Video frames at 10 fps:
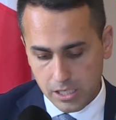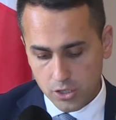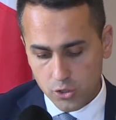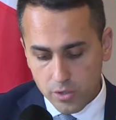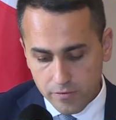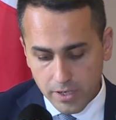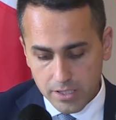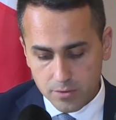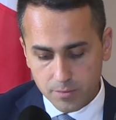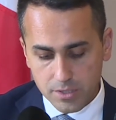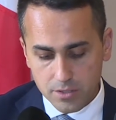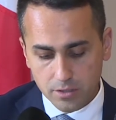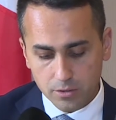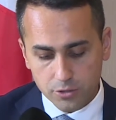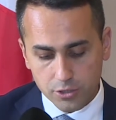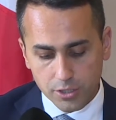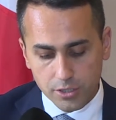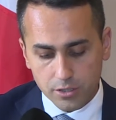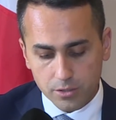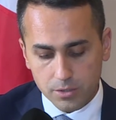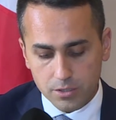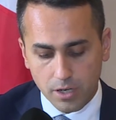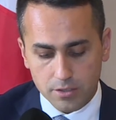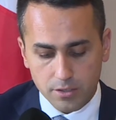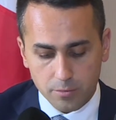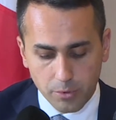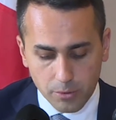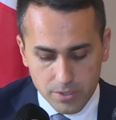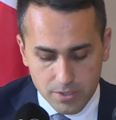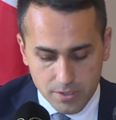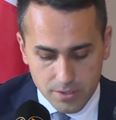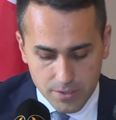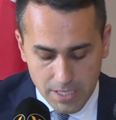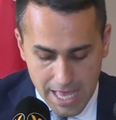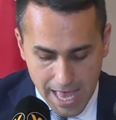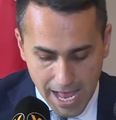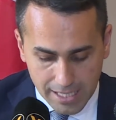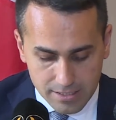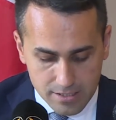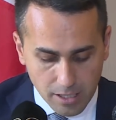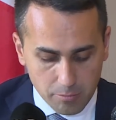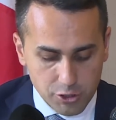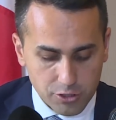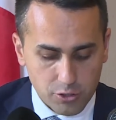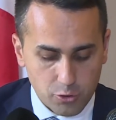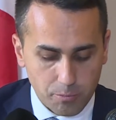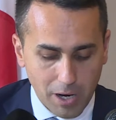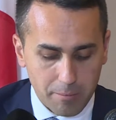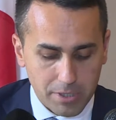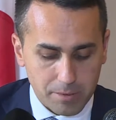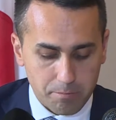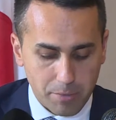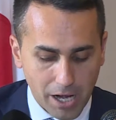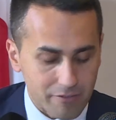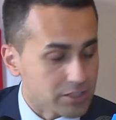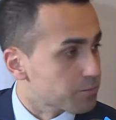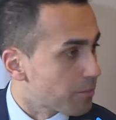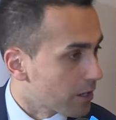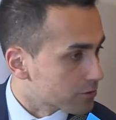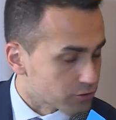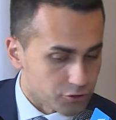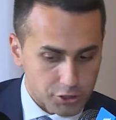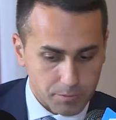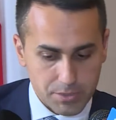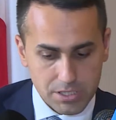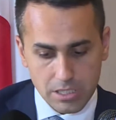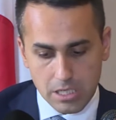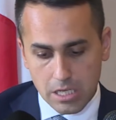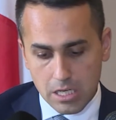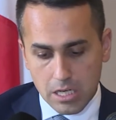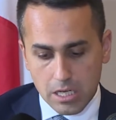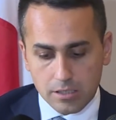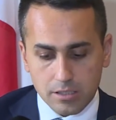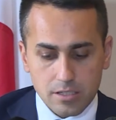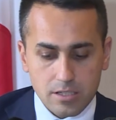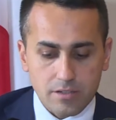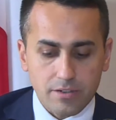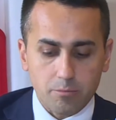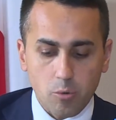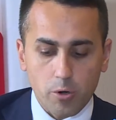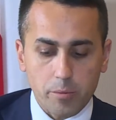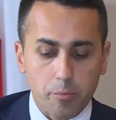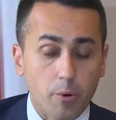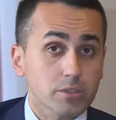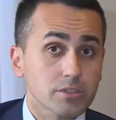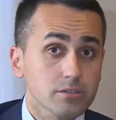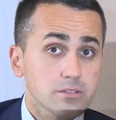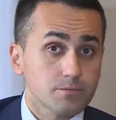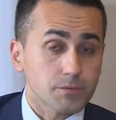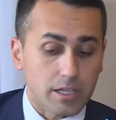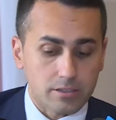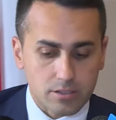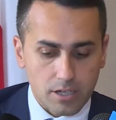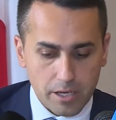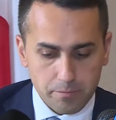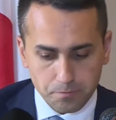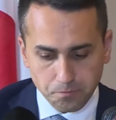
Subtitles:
new investments, launching new industrial policies, and establishing new public-private partnerships. This is even more important at the time